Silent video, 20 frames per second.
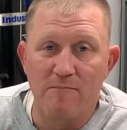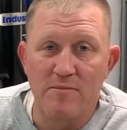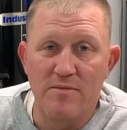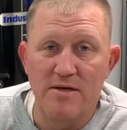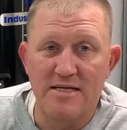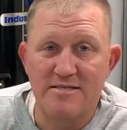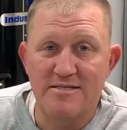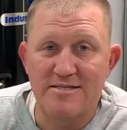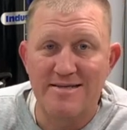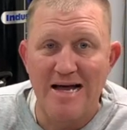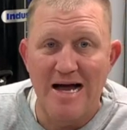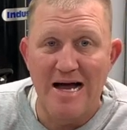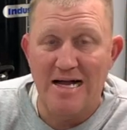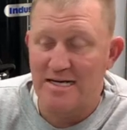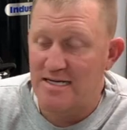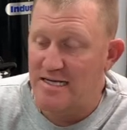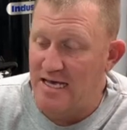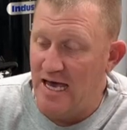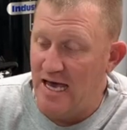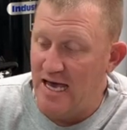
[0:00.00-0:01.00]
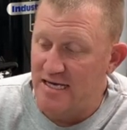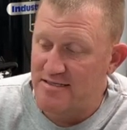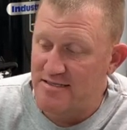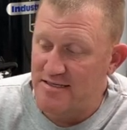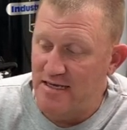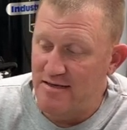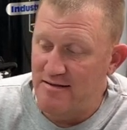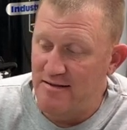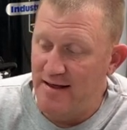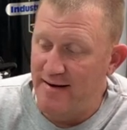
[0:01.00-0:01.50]
It's not cast
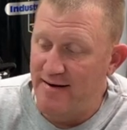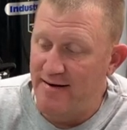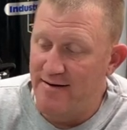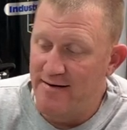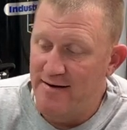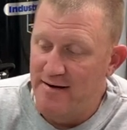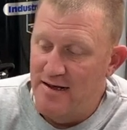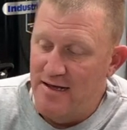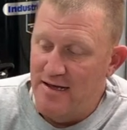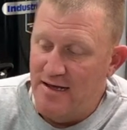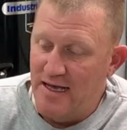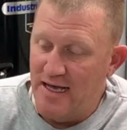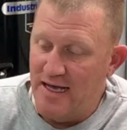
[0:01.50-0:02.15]
in there,